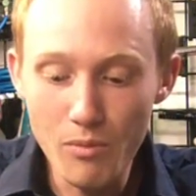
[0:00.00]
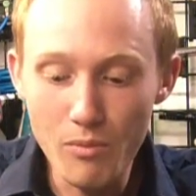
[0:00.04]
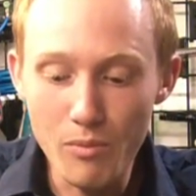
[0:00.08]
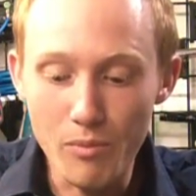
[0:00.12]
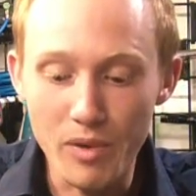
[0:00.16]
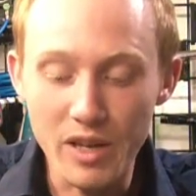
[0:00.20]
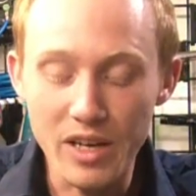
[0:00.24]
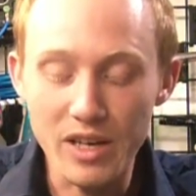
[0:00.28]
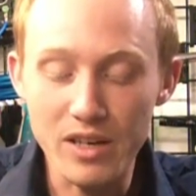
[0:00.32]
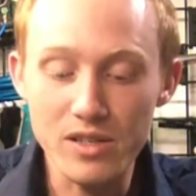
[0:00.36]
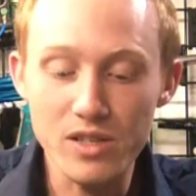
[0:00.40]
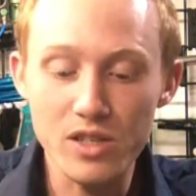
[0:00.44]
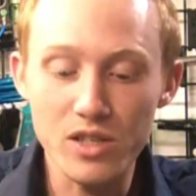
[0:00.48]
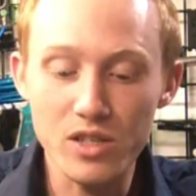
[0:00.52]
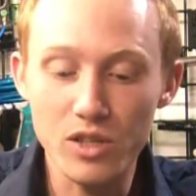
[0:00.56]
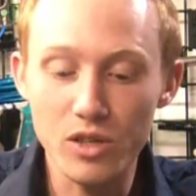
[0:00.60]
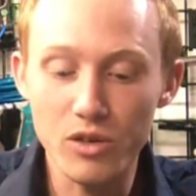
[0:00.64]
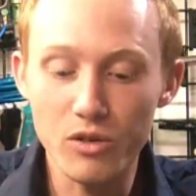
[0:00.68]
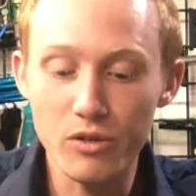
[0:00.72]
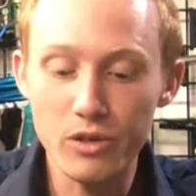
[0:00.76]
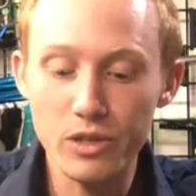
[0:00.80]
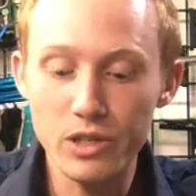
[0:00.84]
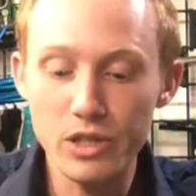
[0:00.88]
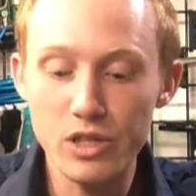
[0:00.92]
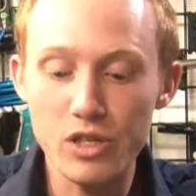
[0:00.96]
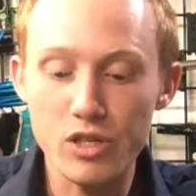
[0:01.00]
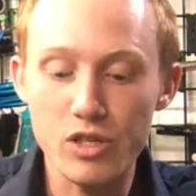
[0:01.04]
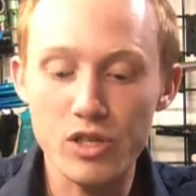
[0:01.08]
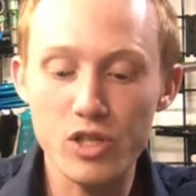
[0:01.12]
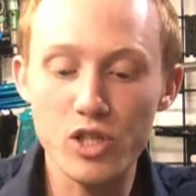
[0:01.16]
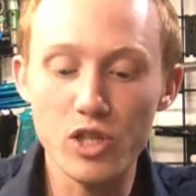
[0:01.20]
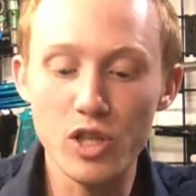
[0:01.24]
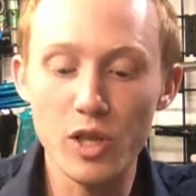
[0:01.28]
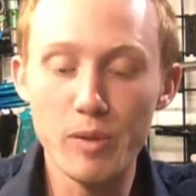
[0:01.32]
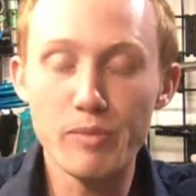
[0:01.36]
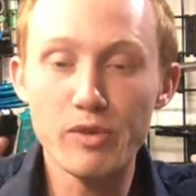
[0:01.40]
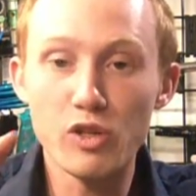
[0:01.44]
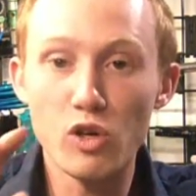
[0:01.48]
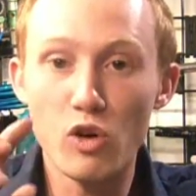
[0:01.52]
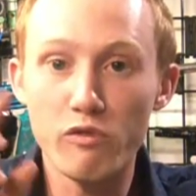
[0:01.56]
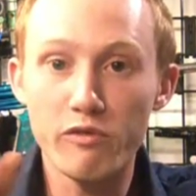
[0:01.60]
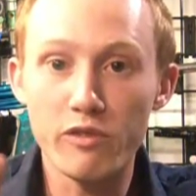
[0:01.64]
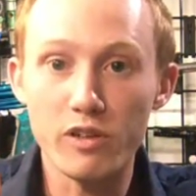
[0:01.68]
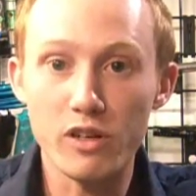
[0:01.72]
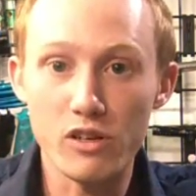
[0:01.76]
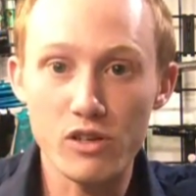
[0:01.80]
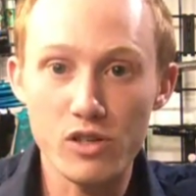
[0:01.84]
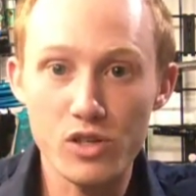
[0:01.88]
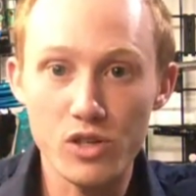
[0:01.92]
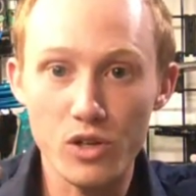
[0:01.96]
because it's literally just slipped
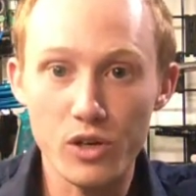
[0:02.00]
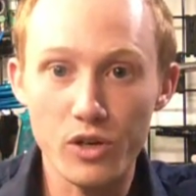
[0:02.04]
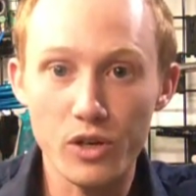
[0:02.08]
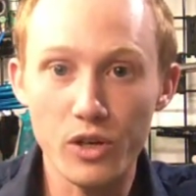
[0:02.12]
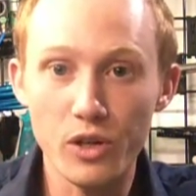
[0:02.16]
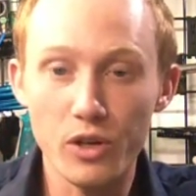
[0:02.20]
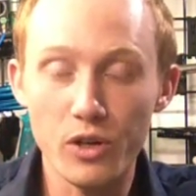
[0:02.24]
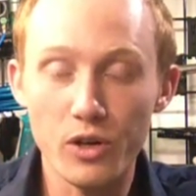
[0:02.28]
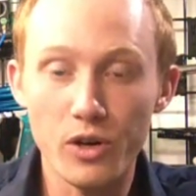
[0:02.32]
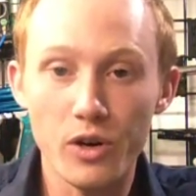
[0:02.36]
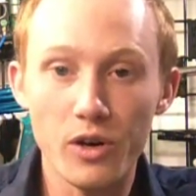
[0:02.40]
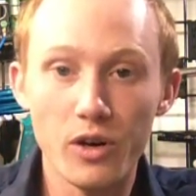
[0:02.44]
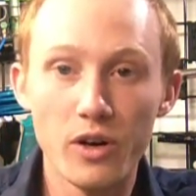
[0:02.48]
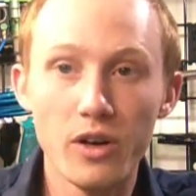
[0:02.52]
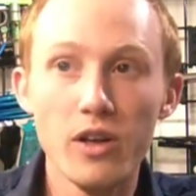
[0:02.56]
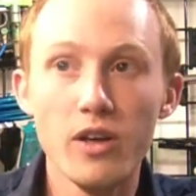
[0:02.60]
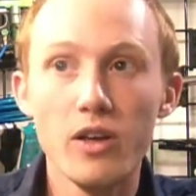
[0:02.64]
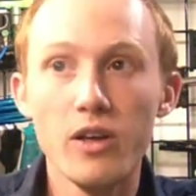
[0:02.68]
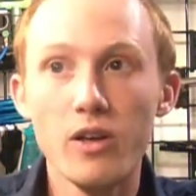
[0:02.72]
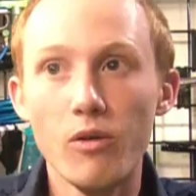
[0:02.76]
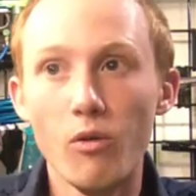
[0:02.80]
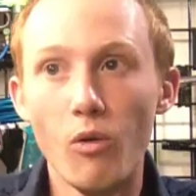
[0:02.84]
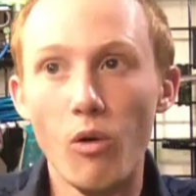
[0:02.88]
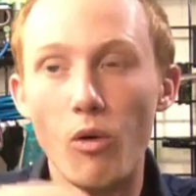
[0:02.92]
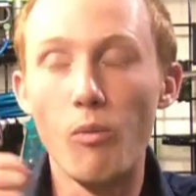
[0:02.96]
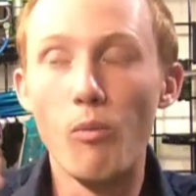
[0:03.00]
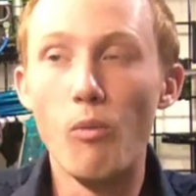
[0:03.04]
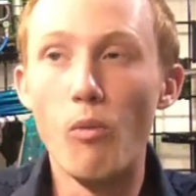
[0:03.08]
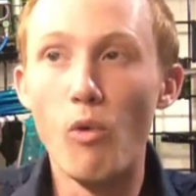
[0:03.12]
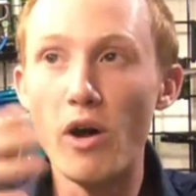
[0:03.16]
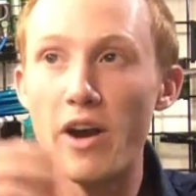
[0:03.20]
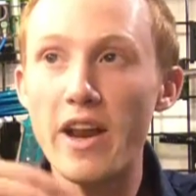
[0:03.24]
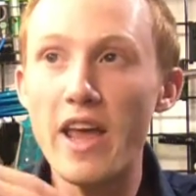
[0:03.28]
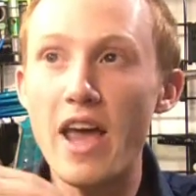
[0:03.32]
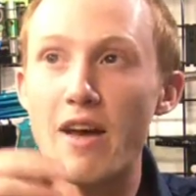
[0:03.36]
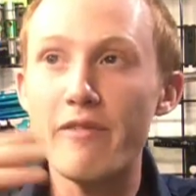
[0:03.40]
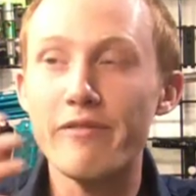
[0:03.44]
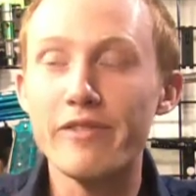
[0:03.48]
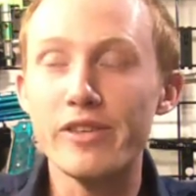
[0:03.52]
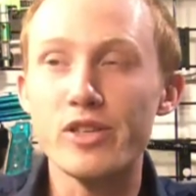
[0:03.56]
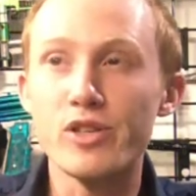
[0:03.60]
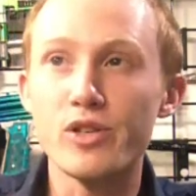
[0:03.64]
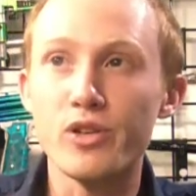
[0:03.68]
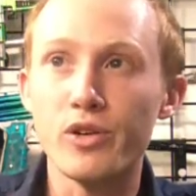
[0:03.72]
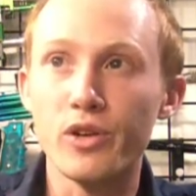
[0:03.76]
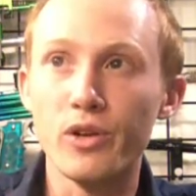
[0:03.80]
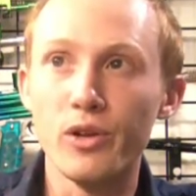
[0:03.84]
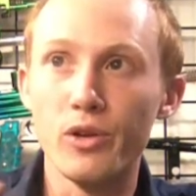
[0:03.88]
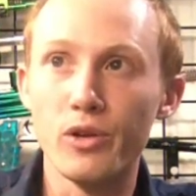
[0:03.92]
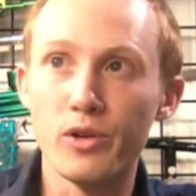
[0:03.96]
over a circular, well, one half is
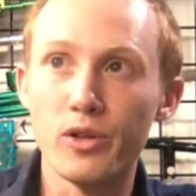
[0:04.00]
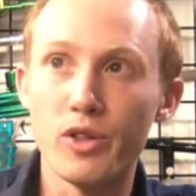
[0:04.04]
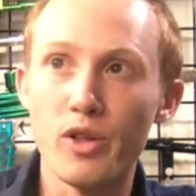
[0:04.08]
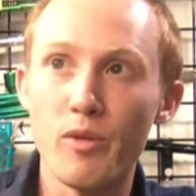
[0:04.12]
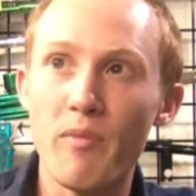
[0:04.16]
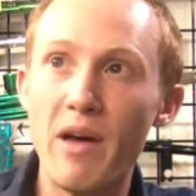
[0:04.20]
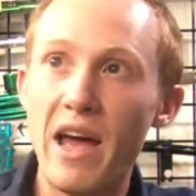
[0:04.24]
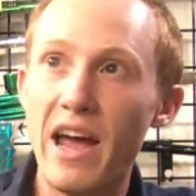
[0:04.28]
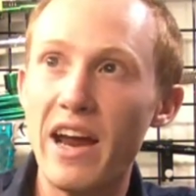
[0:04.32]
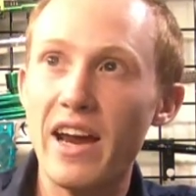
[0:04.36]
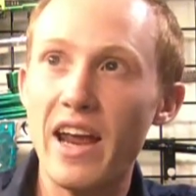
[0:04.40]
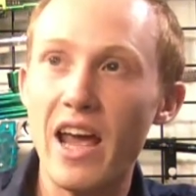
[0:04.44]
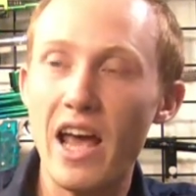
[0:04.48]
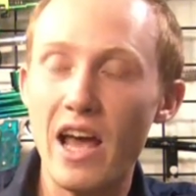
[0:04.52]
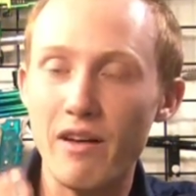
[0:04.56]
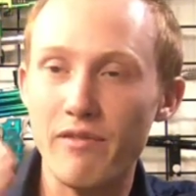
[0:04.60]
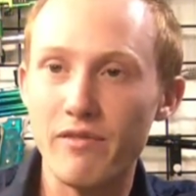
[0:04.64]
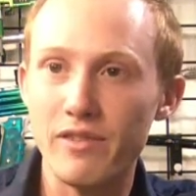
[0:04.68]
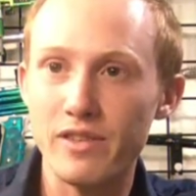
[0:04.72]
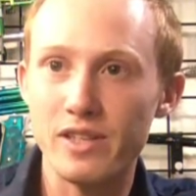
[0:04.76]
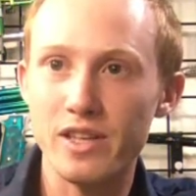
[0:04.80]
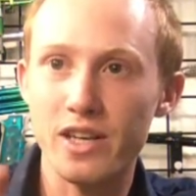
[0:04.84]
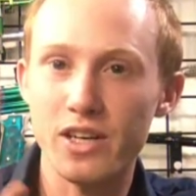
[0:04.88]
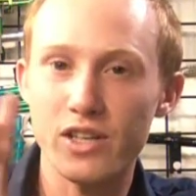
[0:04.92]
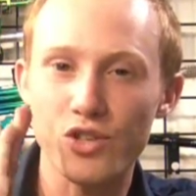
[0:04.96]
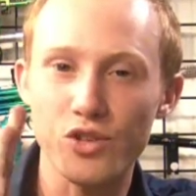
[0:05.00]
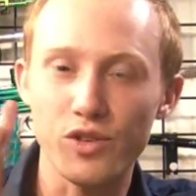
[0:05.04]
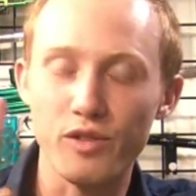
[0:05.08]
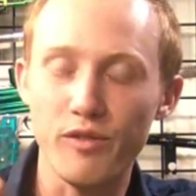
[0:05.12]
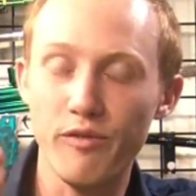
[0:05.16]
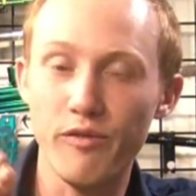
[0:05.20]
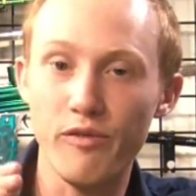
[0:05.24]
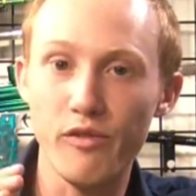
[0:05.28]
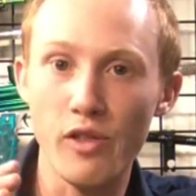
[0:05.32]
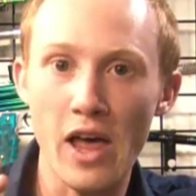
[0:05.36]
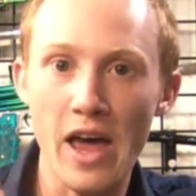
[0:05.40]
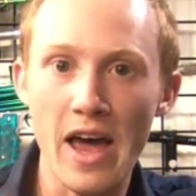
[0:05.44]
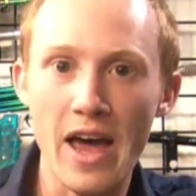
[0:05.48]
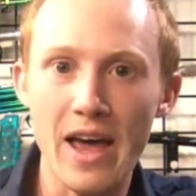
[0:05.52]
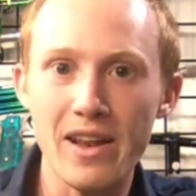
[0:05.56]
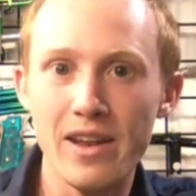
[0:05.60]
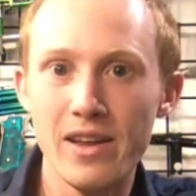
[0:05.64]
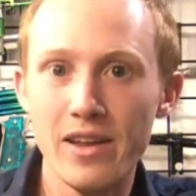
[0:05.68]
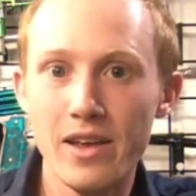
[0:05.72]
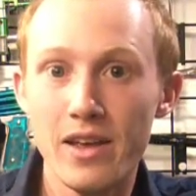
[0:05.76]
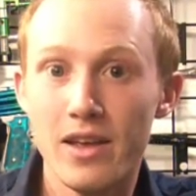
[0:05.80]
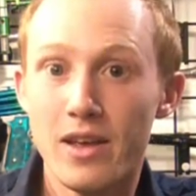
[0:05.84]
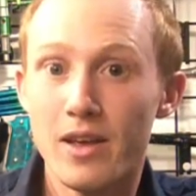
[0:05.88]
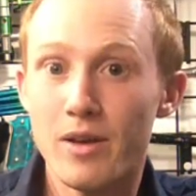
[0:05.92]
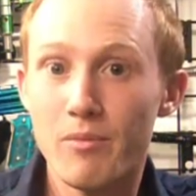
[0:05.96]
circular, the back half is actually
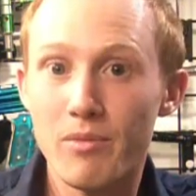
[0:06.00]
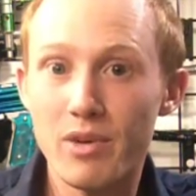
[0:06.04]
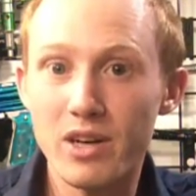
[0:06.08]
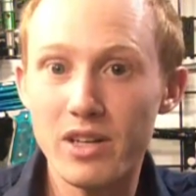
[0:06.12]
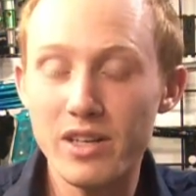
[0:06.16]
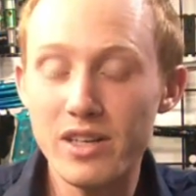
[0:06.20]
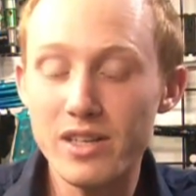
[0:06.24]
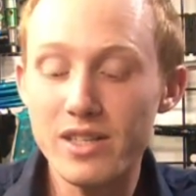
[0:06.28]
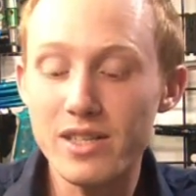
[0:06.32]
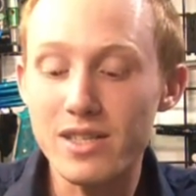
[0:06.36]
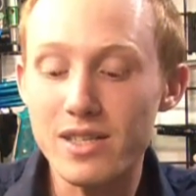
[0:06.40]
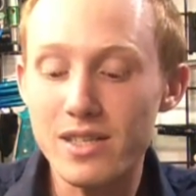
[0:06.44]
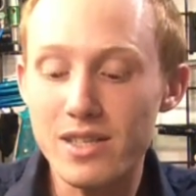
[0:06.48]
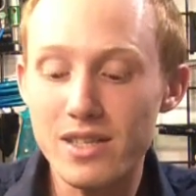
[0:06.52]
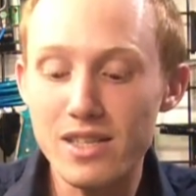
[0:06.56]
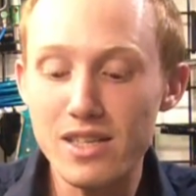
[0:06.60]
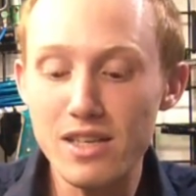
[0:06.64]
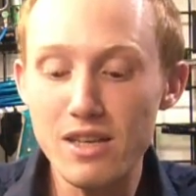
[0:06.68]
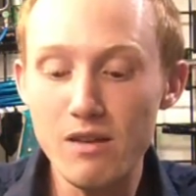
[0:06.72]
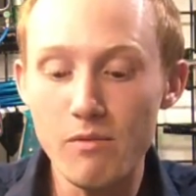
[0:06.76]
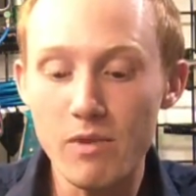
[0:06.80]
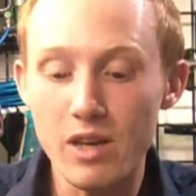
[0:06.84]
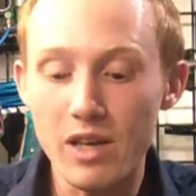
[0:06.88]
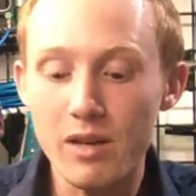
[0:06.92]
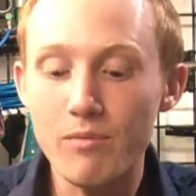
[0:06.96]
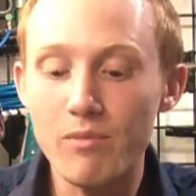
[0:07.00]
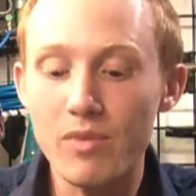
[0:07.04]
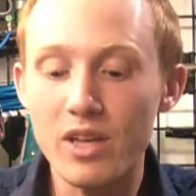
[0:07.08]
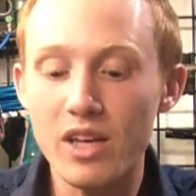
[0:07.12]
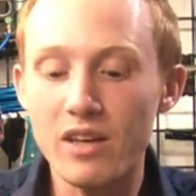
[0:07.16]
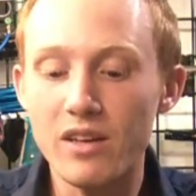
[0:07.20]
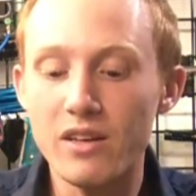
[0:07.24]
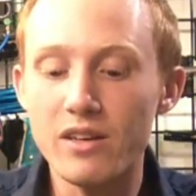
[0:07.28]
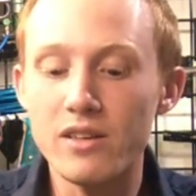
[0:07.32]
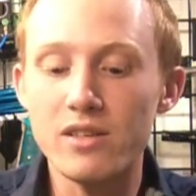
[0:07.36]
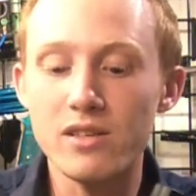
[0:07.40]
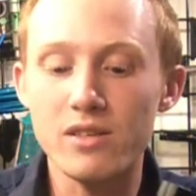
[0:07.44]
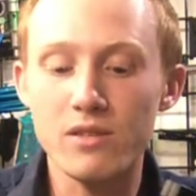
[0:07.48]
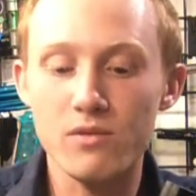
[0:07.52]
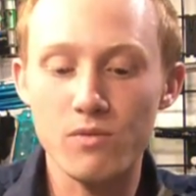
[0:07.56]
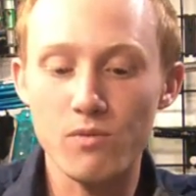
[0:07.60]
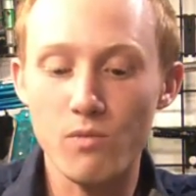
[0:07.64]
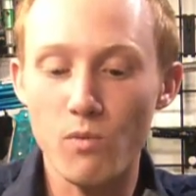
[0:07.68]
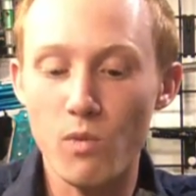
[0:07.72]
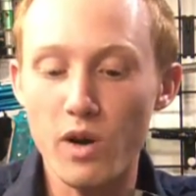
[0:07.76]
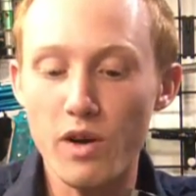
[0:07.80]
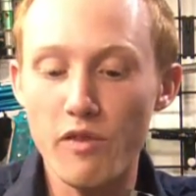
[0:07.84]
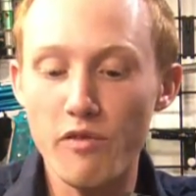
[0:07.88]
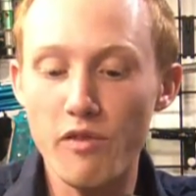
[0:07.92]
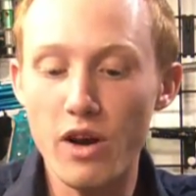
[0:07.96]
flat, but it doesn't seam it, because
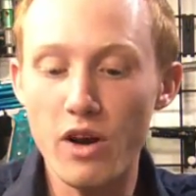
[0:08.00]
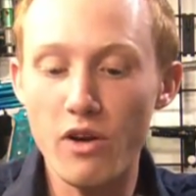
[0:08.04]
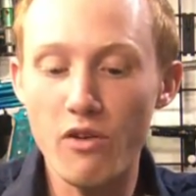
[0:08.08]
whenever I